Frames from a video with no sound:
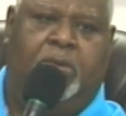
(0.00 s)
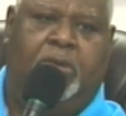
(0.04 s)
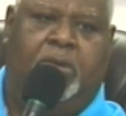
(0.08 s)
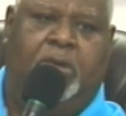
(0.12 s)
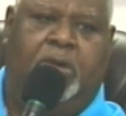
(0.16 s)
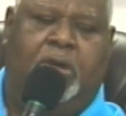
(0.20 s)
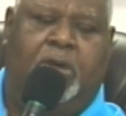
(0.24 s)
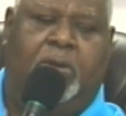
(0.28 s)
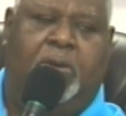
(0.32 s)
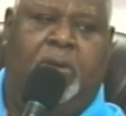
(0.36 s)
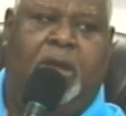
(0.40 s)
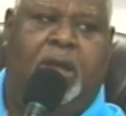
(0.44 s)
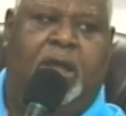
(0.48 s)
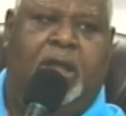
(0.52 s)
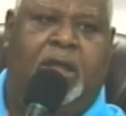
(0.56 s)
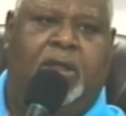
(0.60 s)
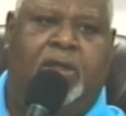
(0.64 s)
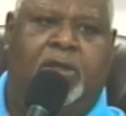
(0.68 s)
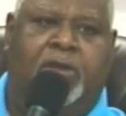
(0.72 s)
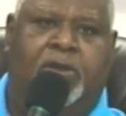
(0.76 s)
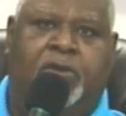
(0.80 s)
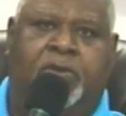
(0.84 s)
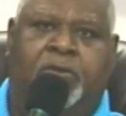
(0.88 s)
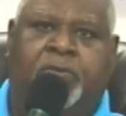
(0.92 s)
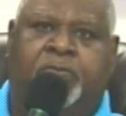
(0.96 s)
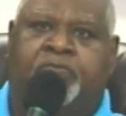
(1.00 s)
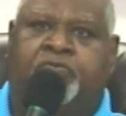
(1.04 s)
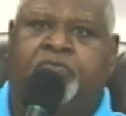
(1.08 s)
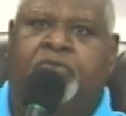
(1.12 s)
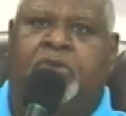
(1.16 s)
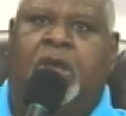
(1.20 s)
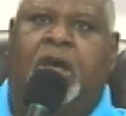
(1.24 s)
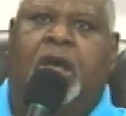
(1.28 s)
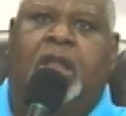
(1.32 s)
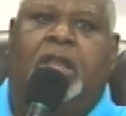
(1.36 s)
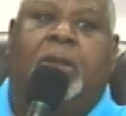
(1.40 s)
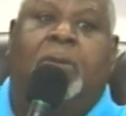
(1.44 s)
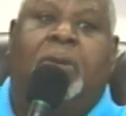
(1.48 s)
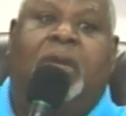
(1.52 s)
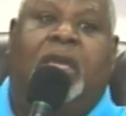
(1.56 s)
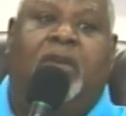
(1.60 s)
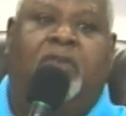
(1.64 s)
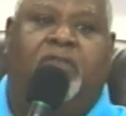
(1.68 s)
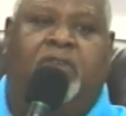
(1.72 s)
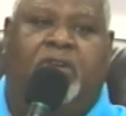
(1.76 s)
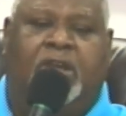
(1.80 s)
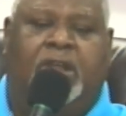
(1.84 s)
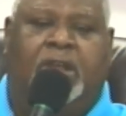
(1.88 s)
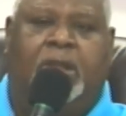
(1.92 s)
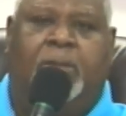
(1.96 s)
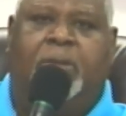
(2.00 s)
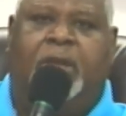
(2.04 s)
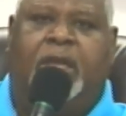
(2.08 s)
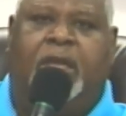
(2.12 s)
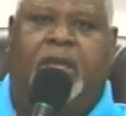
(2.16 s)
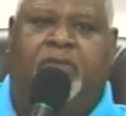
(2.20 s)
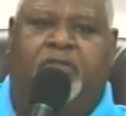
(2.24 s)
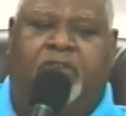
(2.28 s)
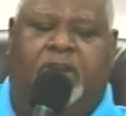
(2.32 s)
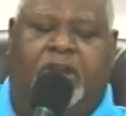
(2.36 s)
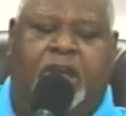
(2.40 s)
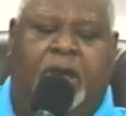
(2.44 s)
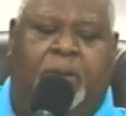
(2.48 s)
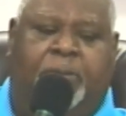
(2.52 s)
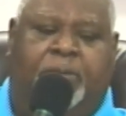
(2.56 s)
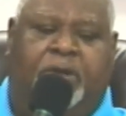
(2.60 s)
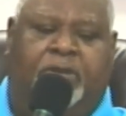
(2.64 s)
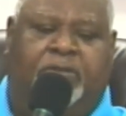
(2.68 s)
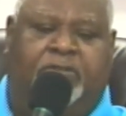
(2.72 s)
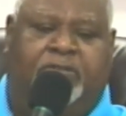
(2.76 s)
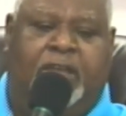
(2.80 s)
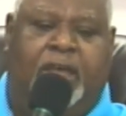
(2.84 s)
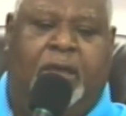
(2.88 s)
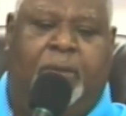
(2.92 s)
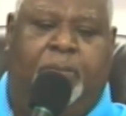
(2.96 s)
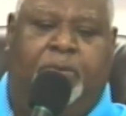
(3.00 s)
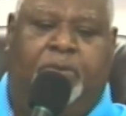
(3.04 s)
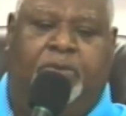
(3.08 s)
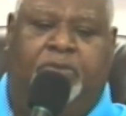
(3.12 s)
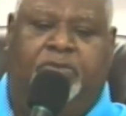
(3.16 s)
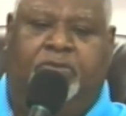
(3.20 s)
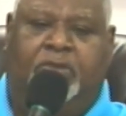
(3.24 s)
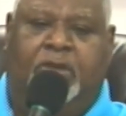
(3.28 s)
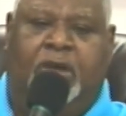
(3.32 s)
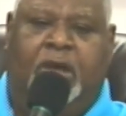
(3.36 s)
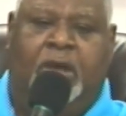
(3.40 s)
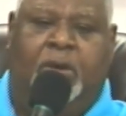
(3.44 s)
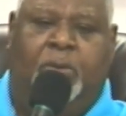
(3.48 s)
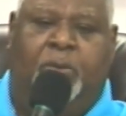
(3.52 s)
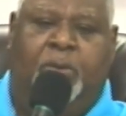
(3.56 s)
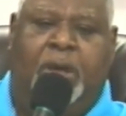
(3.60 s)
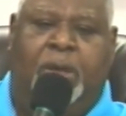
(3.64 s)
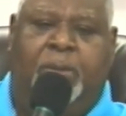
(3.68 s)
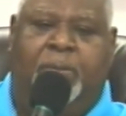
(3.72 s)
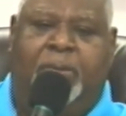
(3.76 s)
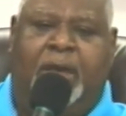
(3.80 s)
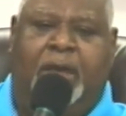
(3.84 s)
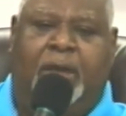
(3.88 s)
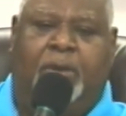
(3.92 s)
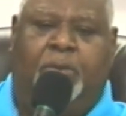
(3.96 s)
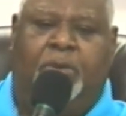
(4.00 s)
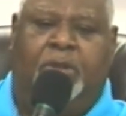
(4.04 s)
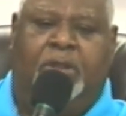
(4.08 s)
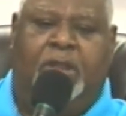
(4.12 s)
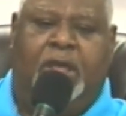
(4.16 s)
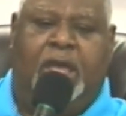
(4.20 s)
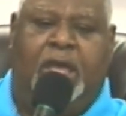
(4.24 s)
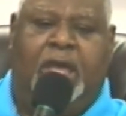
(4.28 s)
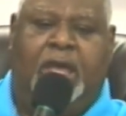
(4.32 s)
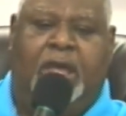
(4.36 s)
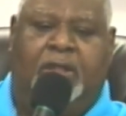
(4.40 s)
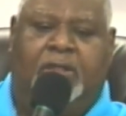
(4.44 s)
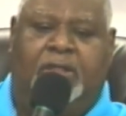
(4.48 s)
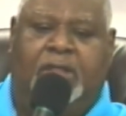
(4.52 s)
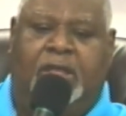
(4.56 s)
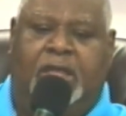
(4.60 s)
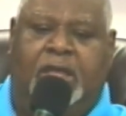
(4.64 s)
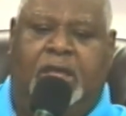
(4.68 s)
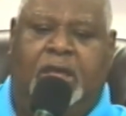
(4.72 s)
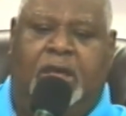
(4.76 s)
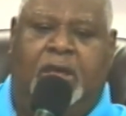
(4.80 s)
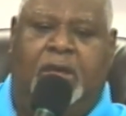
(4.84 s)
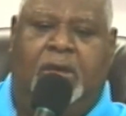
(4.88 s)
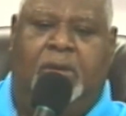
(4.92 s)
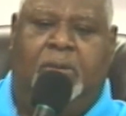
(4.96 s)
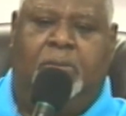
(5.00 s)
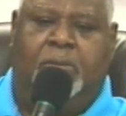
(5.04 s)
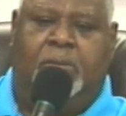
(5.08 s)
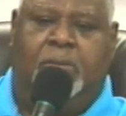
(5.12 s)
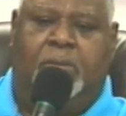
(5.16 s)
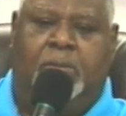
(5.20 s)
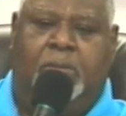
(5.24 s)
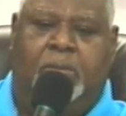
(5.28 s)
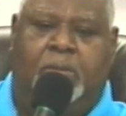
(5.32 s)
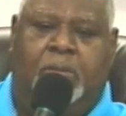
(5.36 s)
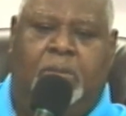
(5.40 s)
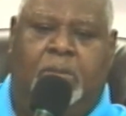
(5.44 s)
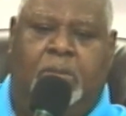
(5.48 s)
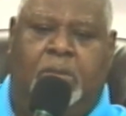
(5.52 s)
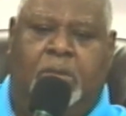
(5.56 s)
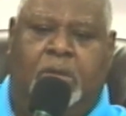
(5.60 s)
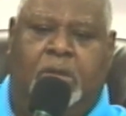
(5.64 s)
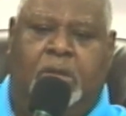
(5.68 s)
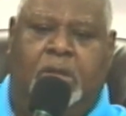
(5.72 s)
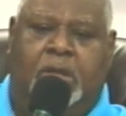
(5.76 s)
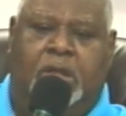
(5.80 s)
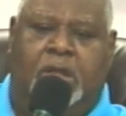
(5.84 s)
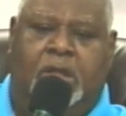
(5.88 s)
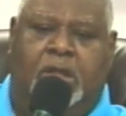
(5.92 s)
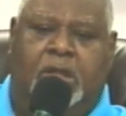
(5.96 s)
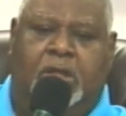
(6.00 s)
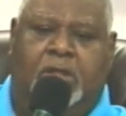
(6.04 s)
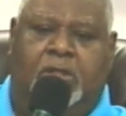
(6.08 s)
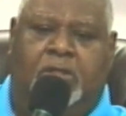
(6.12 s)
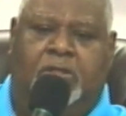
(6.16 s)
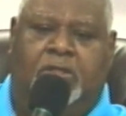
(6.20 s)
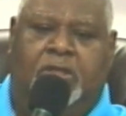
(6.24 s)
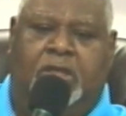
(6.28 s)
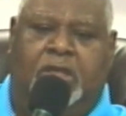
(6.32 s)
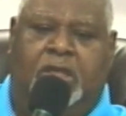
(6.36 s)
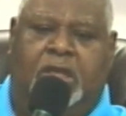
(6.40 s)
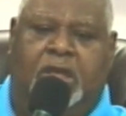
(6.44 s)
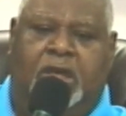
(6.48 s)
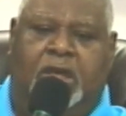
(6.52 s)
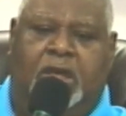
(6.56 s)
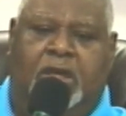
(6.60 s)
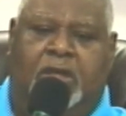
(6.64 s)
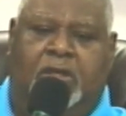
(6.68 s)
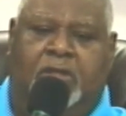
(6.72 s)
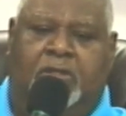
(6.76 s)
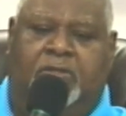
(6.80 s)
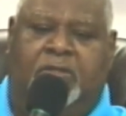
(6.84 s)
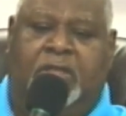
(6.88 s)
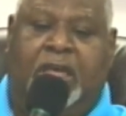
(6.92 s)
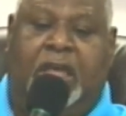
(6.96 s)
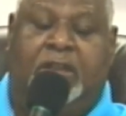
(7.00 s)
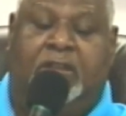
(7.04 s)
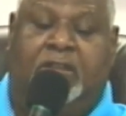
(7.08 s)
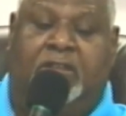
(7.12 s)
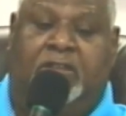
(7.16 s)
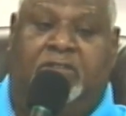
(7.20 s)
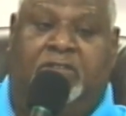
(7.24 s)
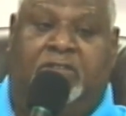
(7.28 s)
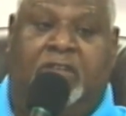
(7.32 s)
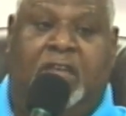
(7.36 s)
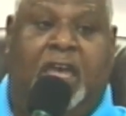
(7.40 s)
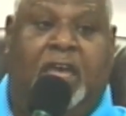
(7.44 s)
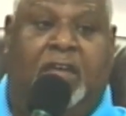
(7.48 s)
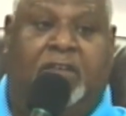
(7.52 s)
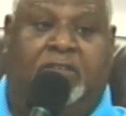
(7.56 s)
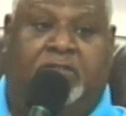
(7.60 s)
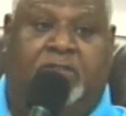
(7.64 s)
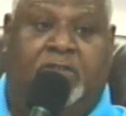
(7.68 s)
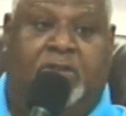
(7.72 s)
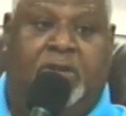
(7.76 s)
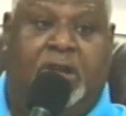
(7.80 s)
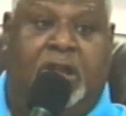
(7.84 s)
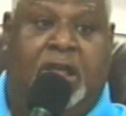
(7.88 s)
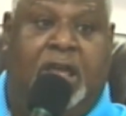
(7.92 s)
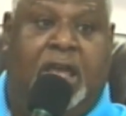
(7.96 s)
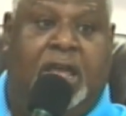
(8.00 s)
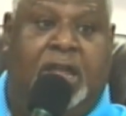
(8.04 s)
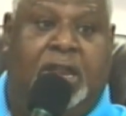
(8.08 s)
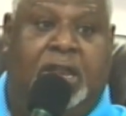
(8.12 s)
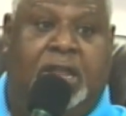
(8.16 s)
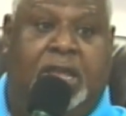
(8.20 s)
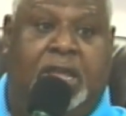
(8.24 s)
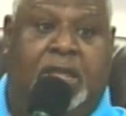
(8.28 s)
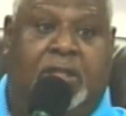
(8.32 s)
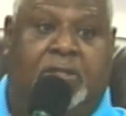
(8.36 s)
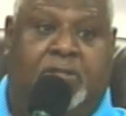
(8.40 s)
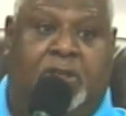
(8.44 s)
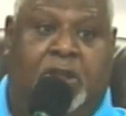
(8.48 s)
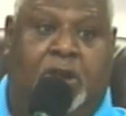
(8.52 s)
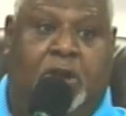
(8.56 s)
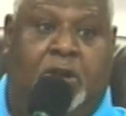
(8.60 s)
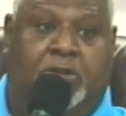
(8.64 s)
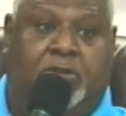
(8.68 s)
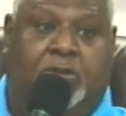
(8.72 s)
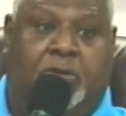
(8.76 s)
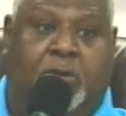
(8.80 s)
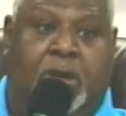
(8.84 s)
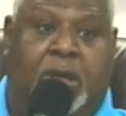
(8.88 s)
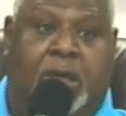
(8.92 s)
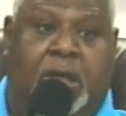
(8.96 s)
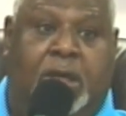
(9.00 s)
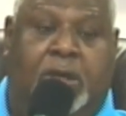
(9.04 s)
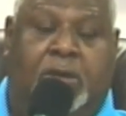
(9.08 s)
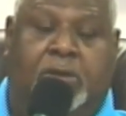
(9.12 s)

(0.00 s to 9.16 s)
All right? Let me give you let me give you a couple examples. Uh, way back when they had the uh, the uh, that disaster in Haiti, the earthquake.